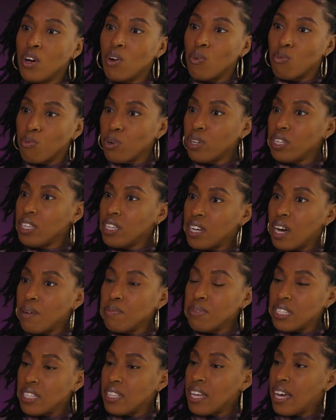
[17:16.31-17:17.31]
really come
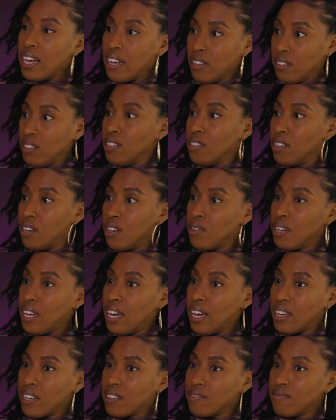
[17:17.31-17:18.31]
to that,
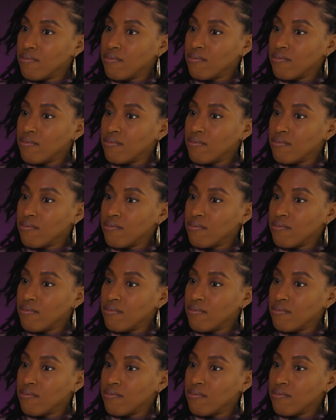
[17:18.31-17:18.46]
like